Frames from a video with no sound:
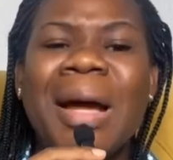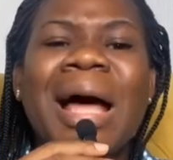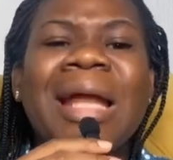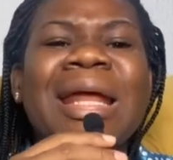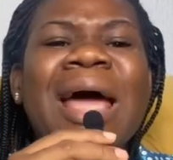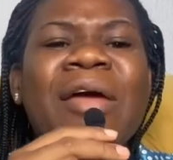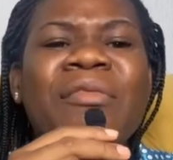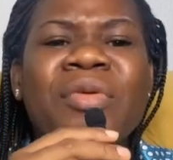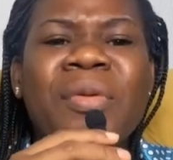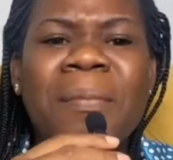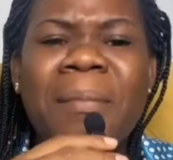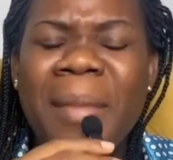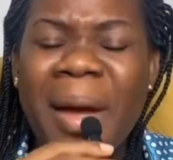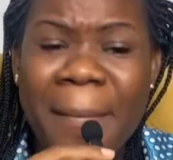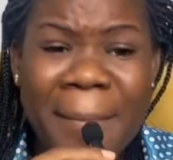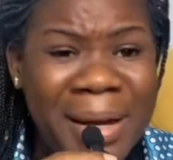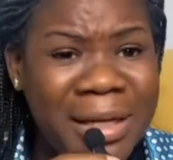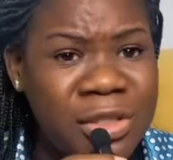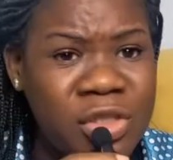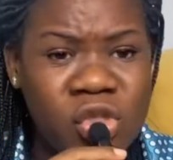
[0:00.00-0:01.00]
And I
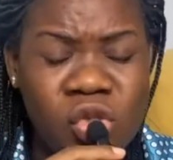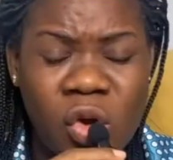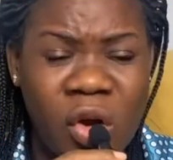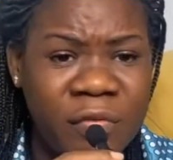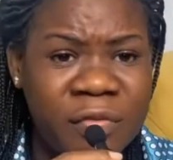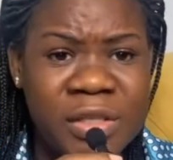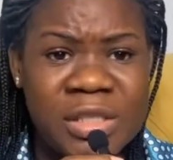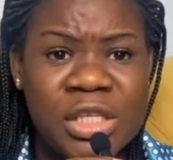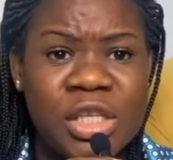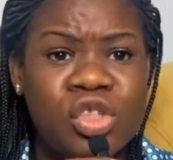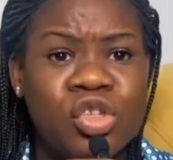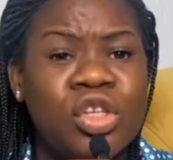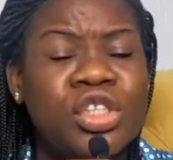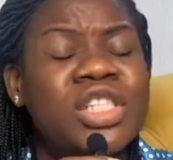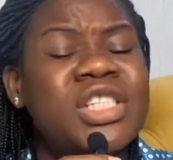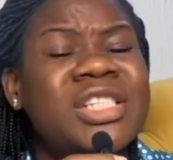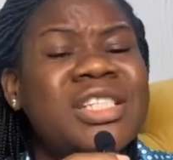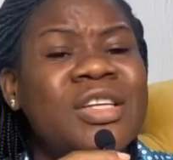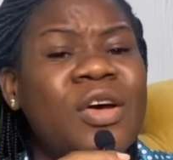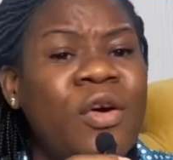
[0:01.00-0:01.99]
remember this conversation.
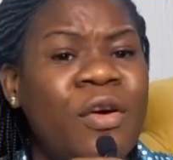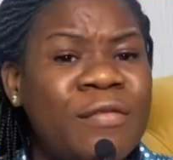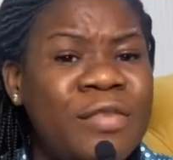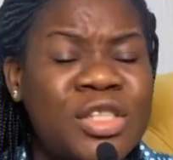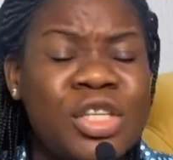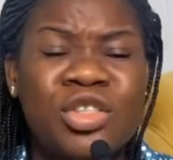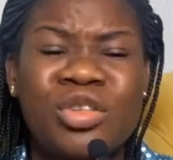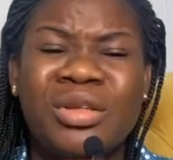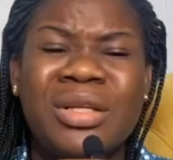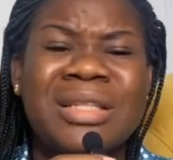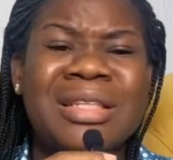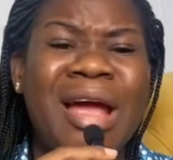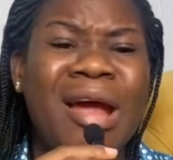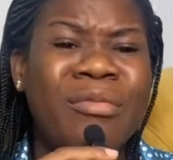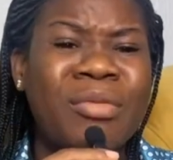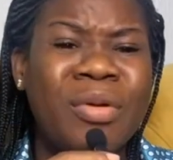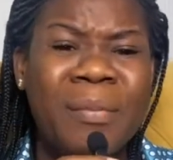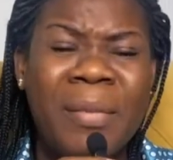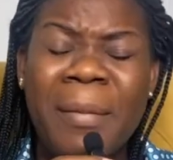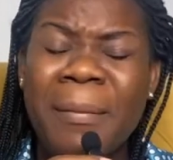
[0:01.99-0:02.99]
This is a conversation that I
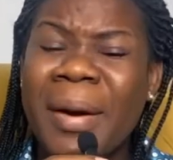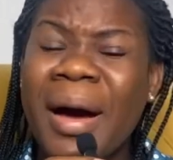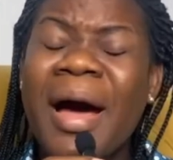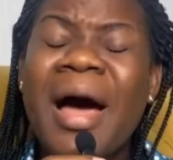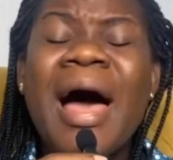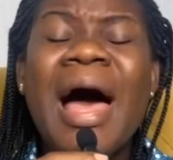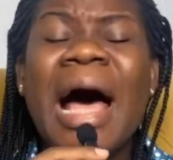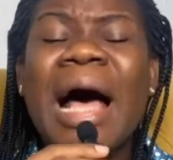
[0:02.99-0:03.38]
remember.